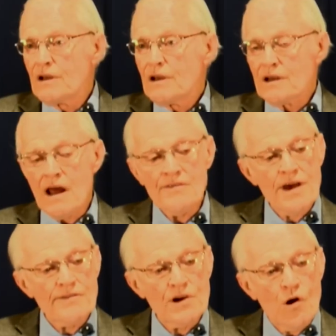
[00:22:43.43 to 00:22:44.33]
And I've
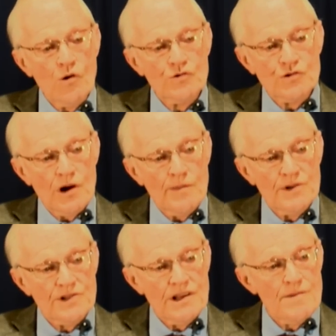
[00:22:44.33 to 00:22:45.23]
given whole
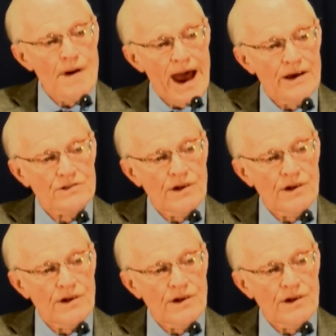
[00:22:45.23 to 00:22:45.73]
sermons in the past,